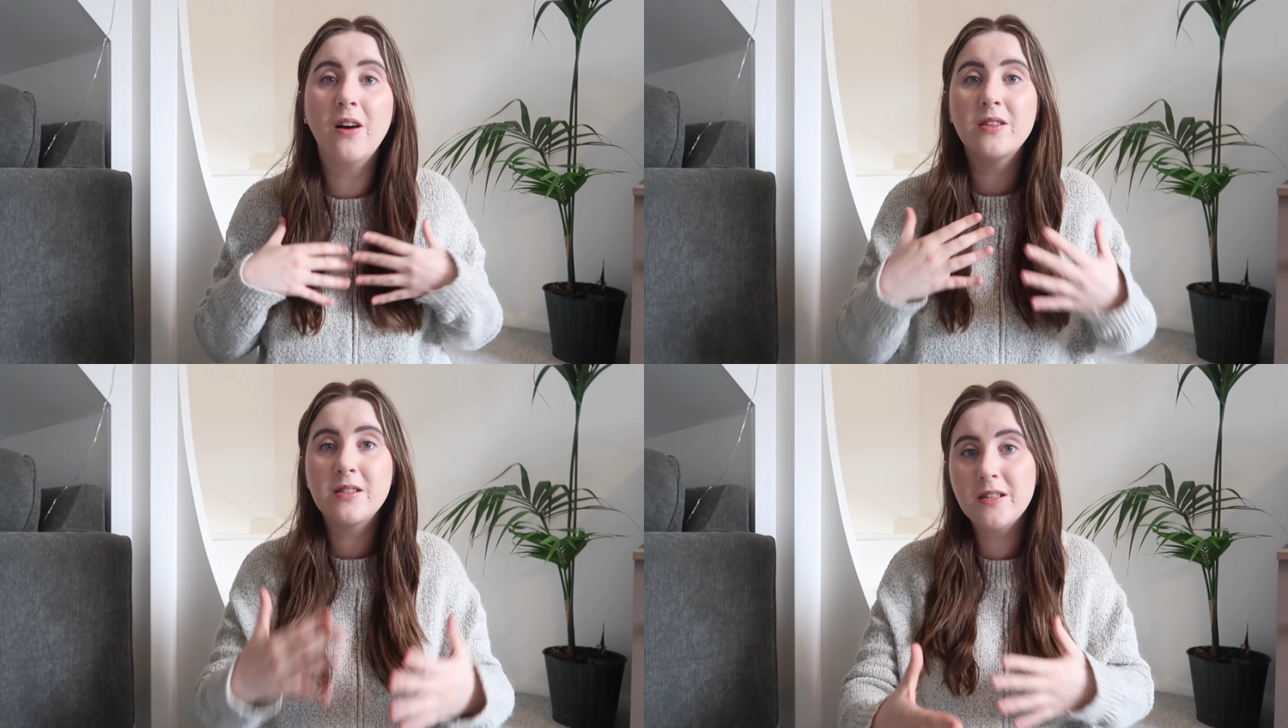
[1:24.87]

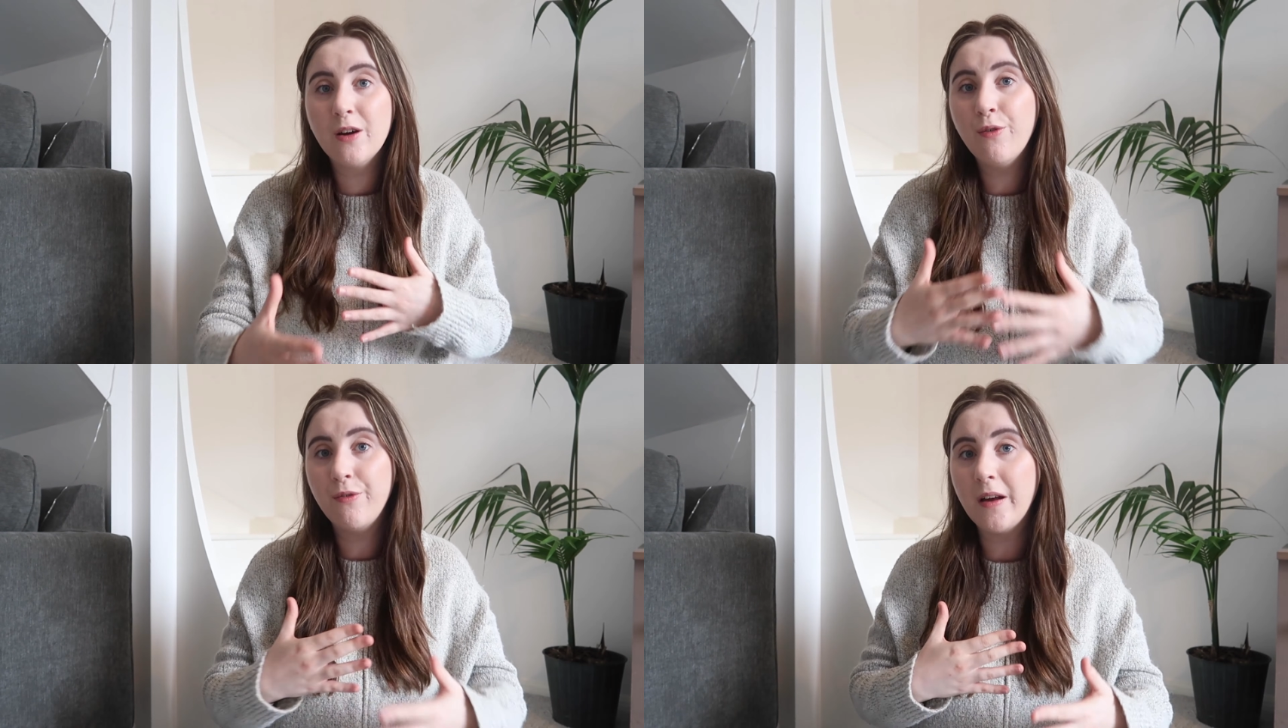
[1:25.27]
I
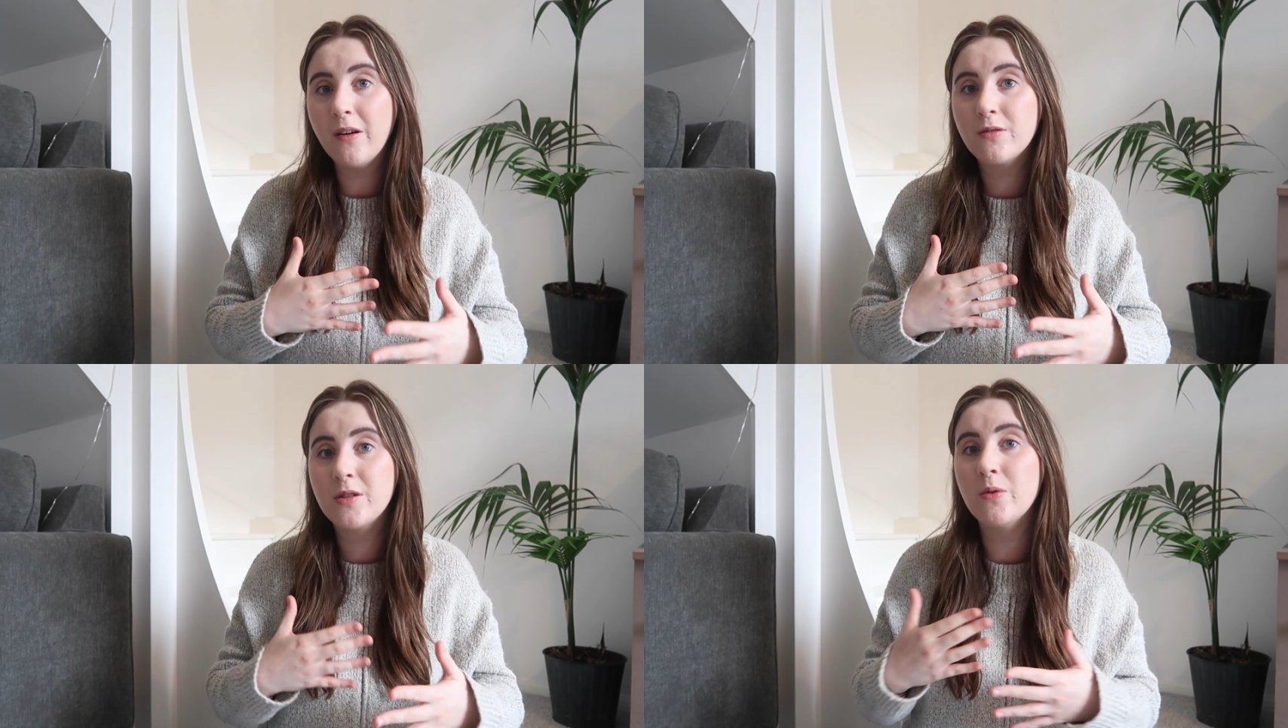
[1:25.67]
still
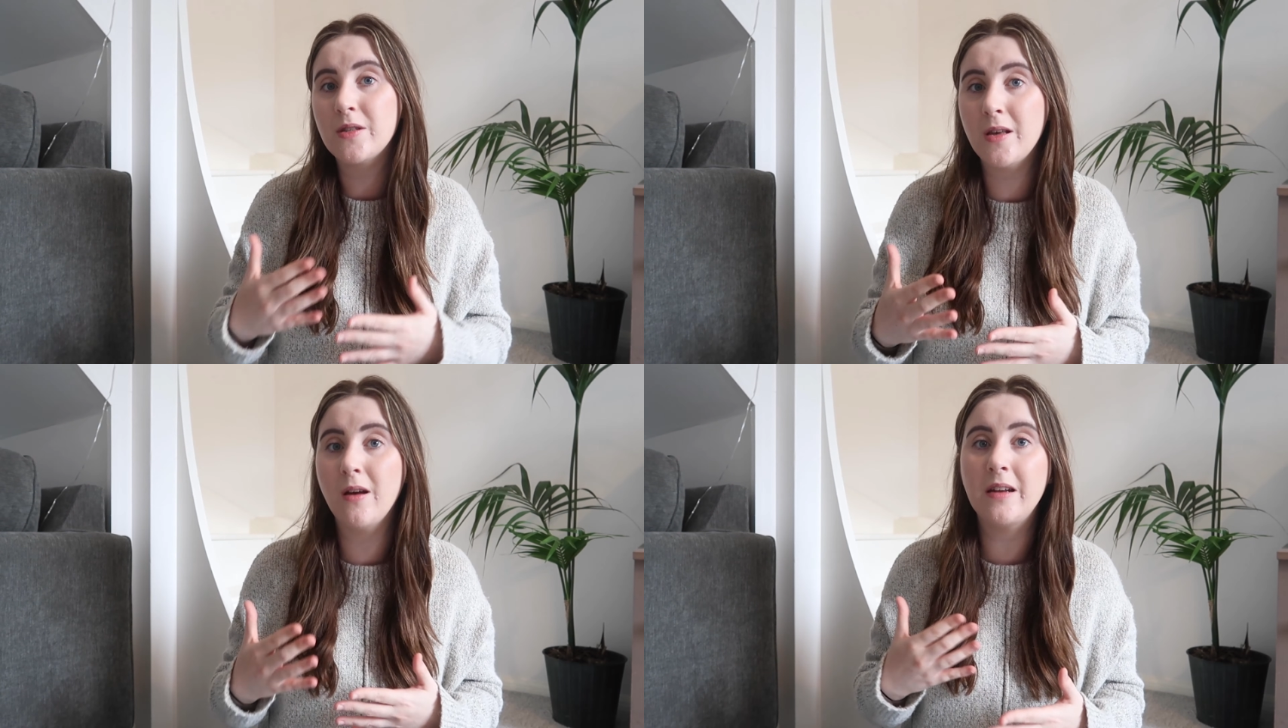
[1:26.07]
feel to a
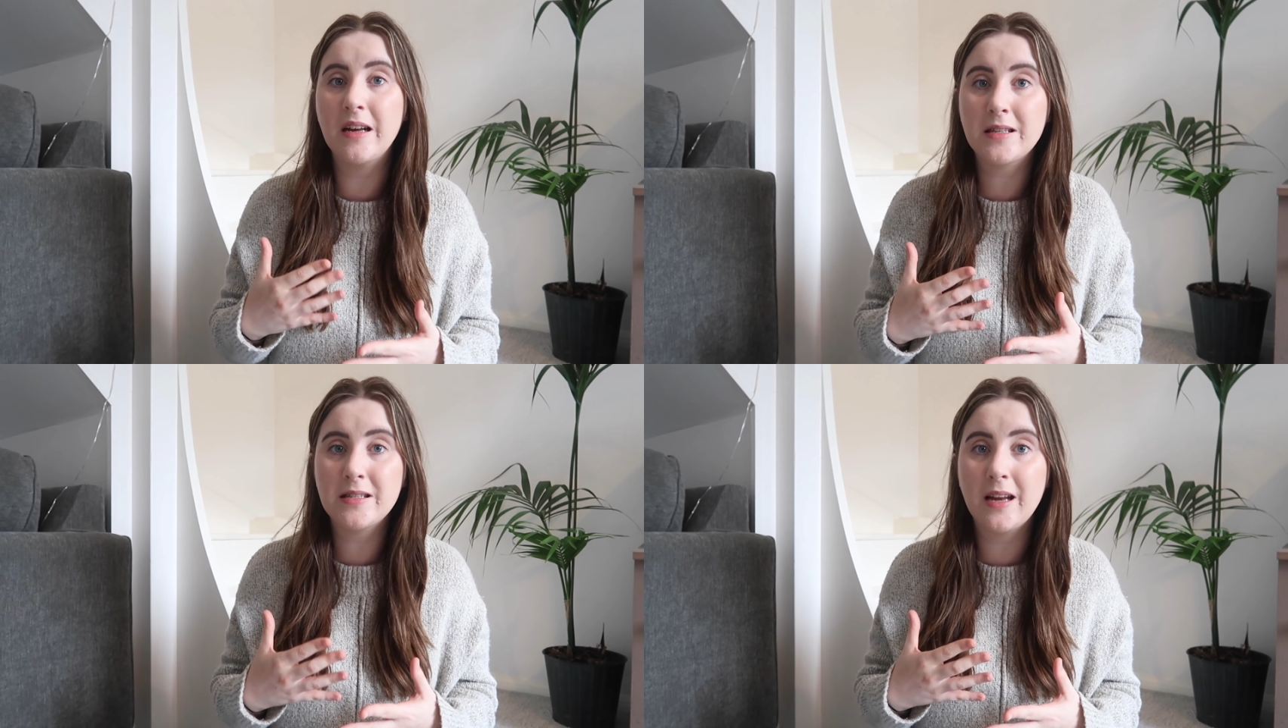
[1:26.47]
certain
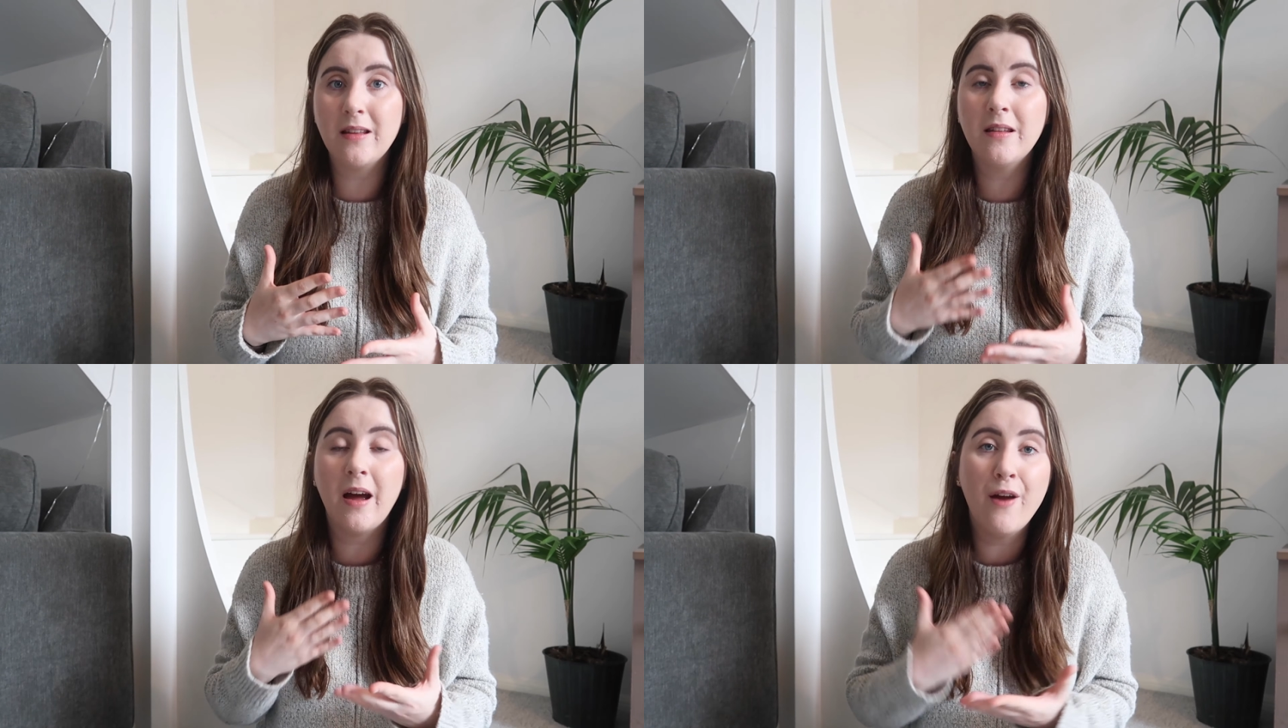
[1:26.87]

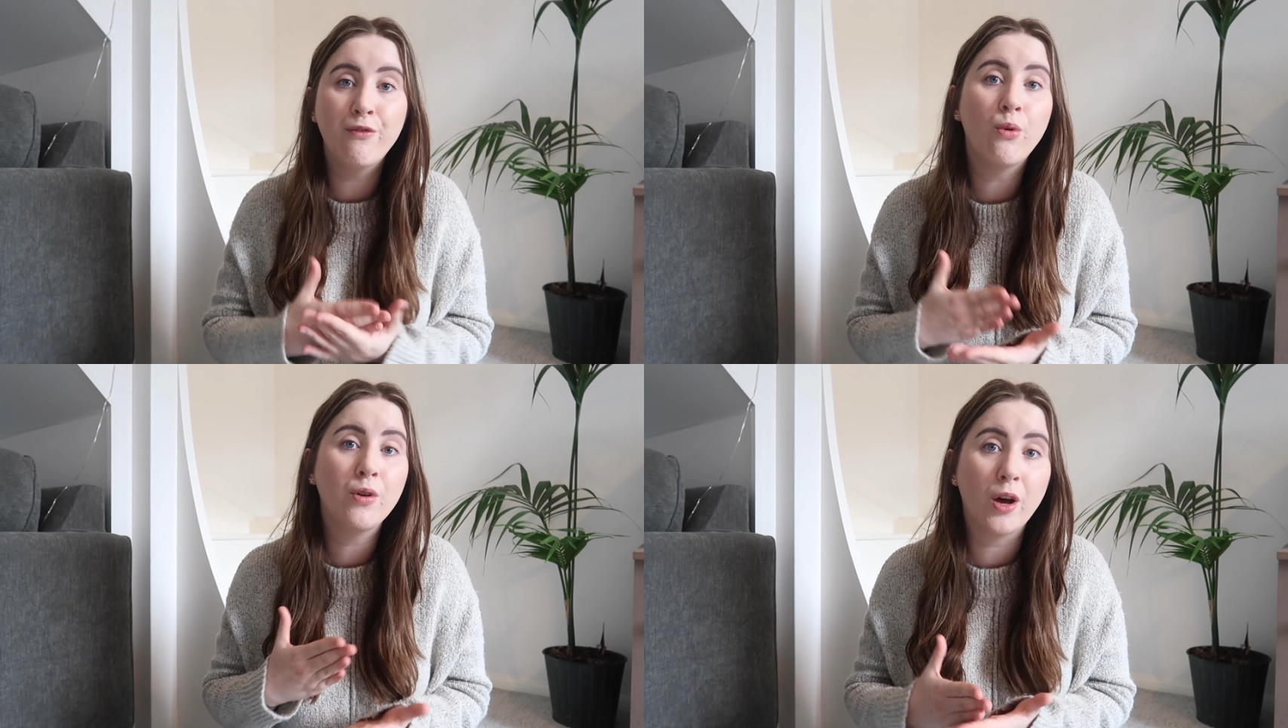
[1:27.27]
extent that
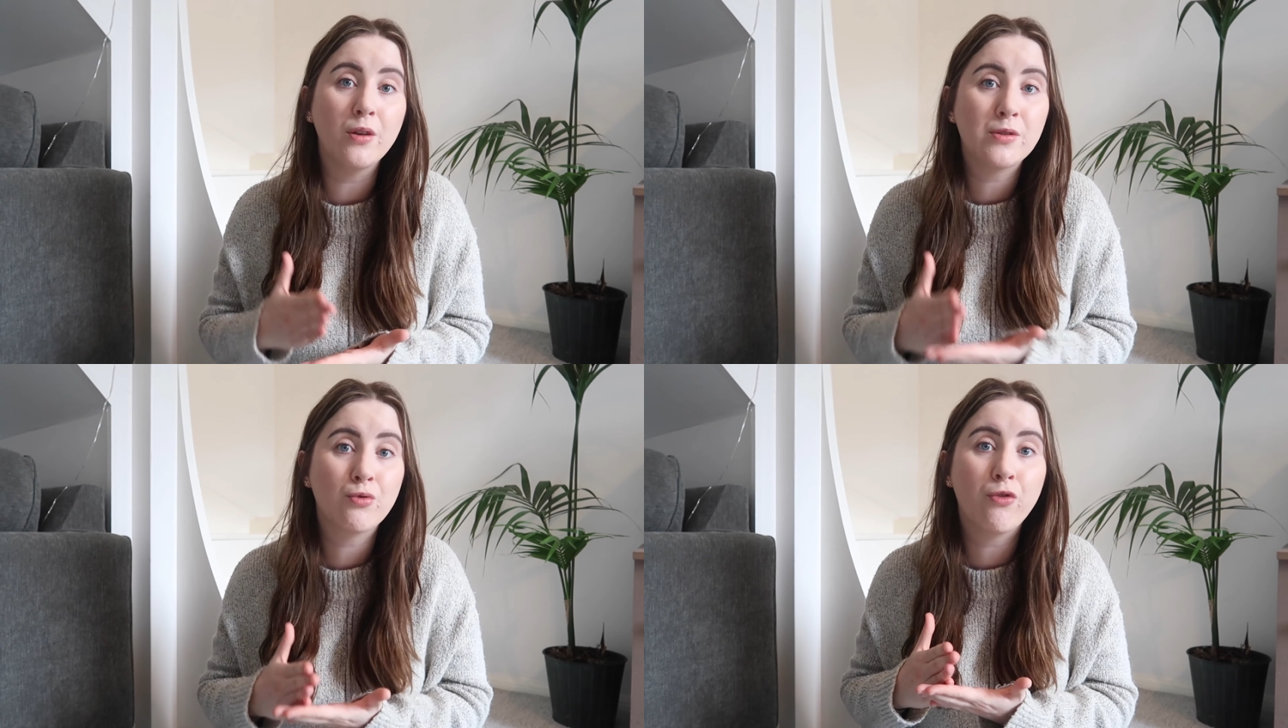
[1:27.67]
everyone
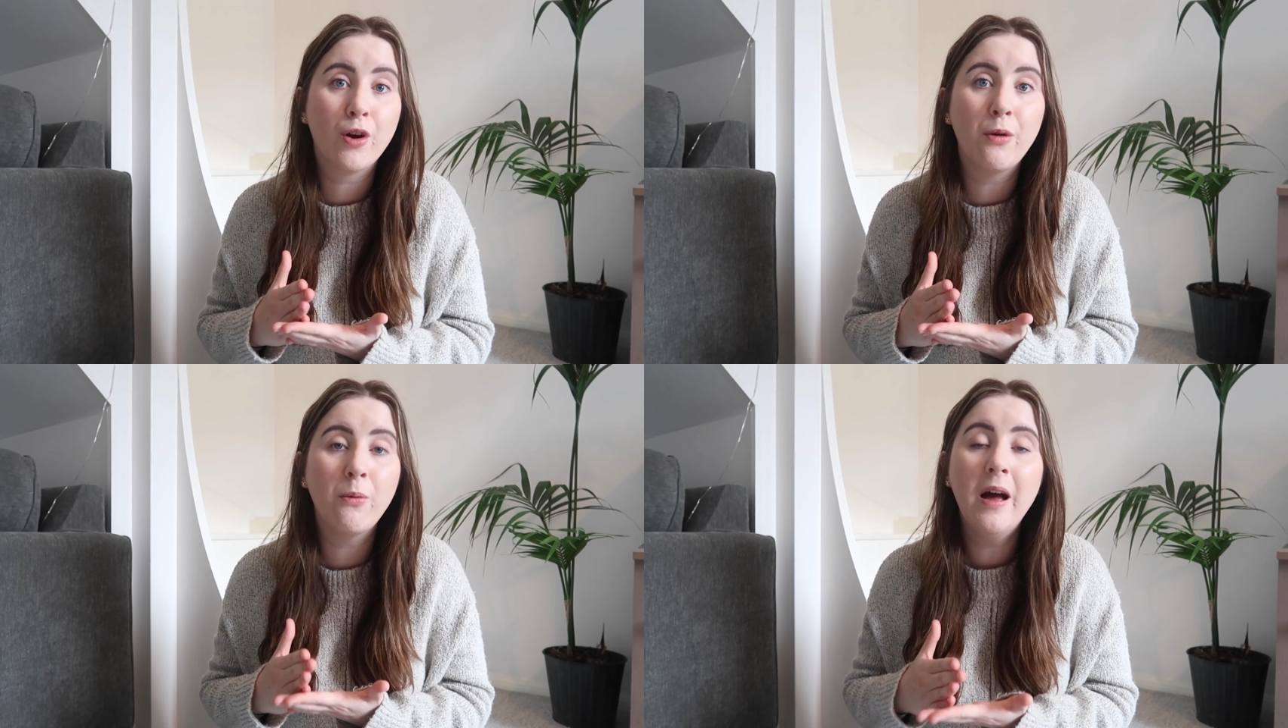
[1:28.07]
goes
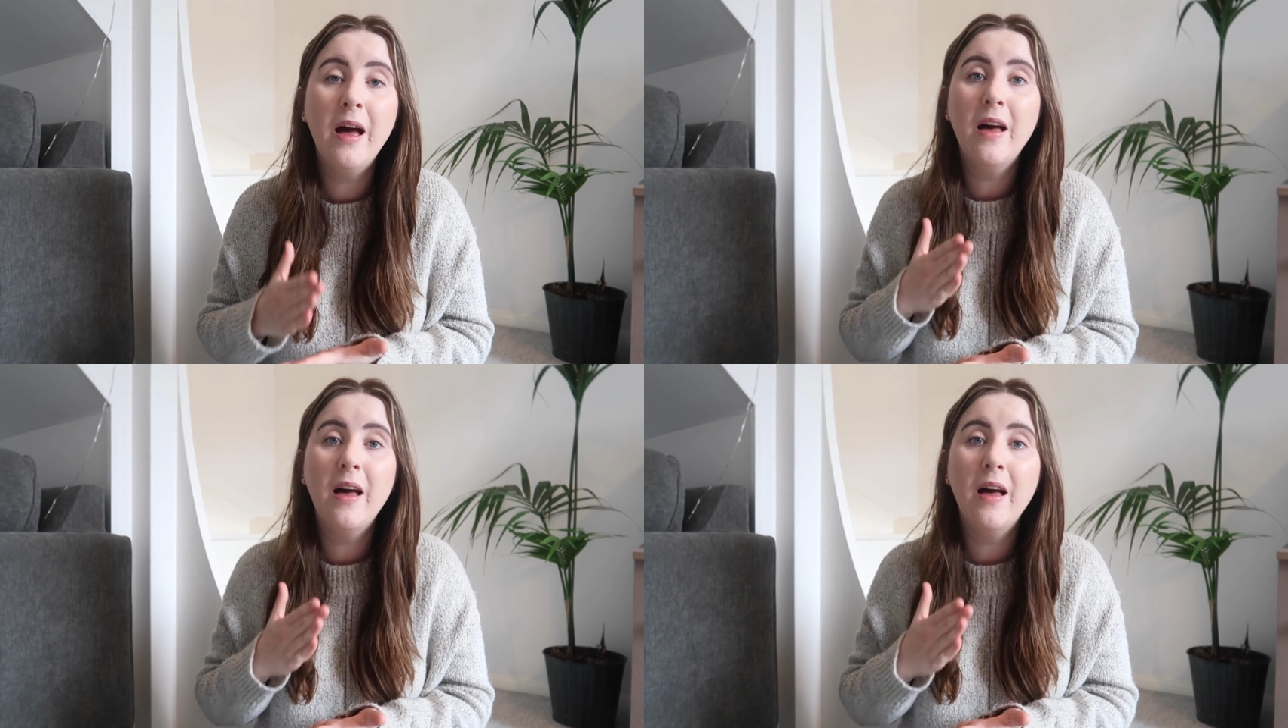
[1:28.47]
through